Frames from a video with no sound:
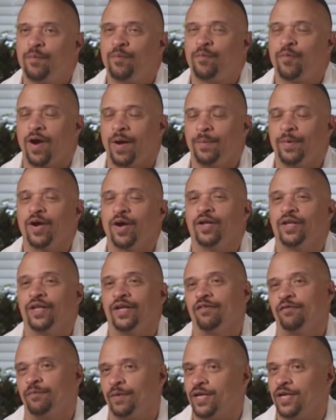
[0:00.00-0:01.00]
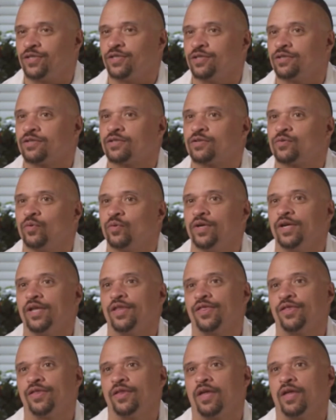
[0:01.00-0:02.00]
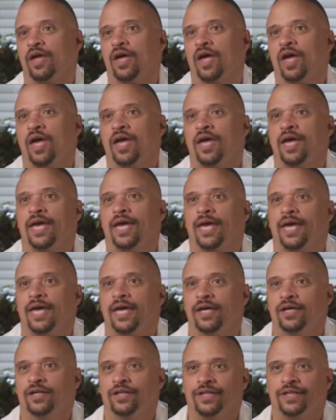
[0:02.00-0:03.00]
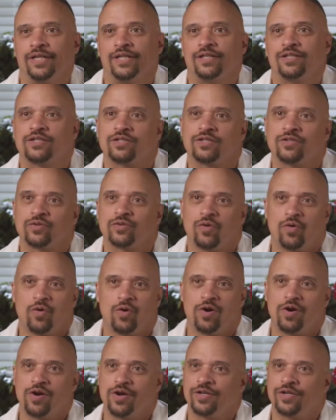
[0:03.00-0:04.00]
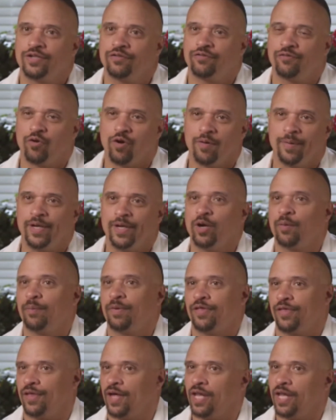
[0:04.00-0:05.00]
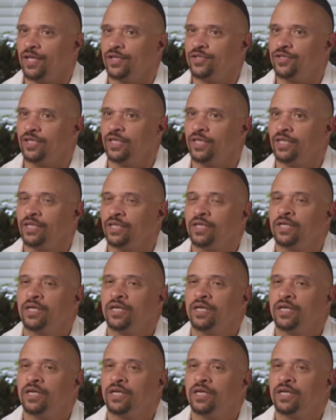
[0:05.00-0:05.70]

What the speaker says: primarily of patients with illness or deformity or pathology